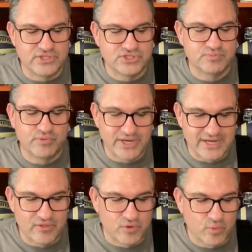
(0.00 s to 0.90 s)
in spring.
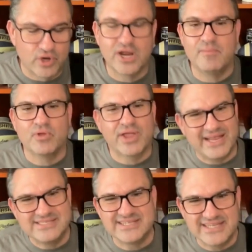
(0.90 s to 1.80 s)
Now, there were a couple
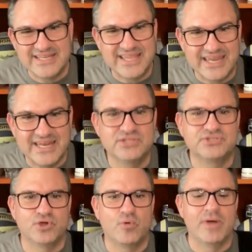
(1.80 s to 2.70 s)
guys that didn't get in
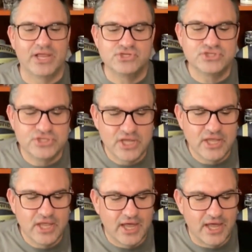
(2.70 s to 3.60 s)
so much.
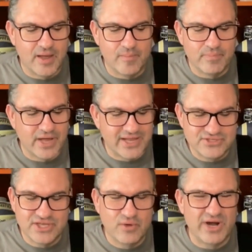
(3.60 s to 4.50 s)
But I
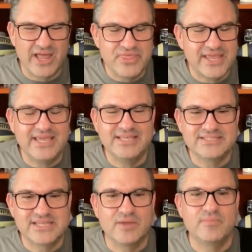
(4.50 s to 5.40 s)
tell you what, I think
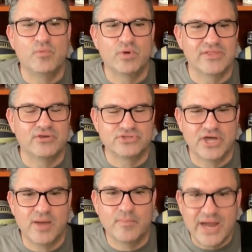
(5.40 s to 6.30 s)
he's going to be one of their
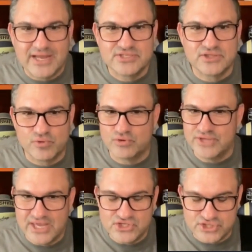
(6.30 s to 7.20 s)
top guys in the
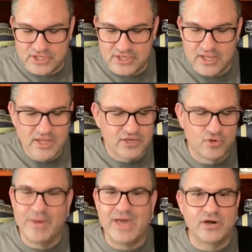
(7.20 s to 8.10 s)
rotation,
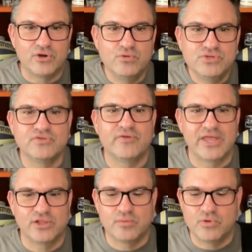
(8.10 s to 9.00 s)
no matter who's
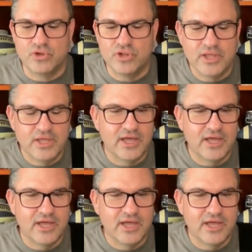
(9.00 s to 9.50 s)
available